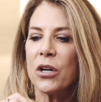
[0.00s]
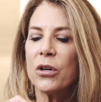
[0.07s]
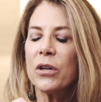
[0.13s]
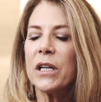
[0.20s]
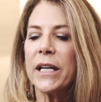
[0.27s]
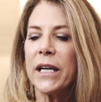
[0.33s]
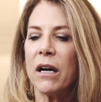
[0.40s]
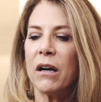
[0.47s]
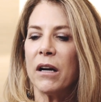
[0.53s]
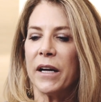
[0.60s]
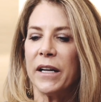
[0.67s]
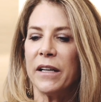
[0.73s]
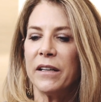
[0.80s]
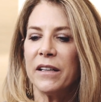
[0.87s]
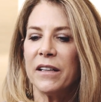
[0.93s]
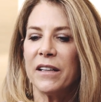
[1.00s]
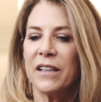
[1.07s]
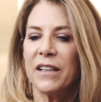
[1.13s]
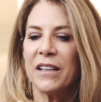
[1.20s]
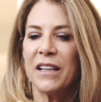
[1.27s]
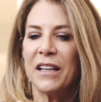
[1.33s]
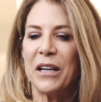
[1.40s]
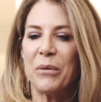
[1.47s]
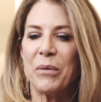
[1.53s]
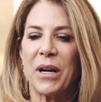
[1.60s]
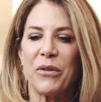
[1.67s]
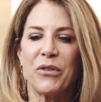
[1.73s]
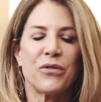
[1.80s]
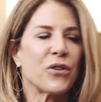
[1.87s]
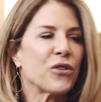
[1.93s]
Early on, when
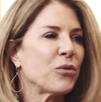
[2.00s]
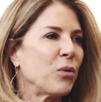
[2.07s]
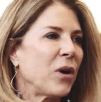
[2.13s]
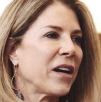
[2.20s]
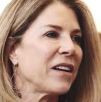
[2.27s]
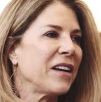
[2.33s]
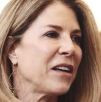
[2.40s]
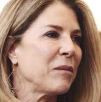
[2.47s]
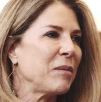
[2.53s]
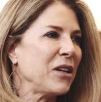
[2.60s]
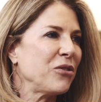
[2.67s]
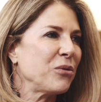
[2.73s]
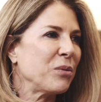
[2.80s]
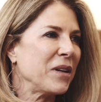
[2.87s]
I was first walking down the beach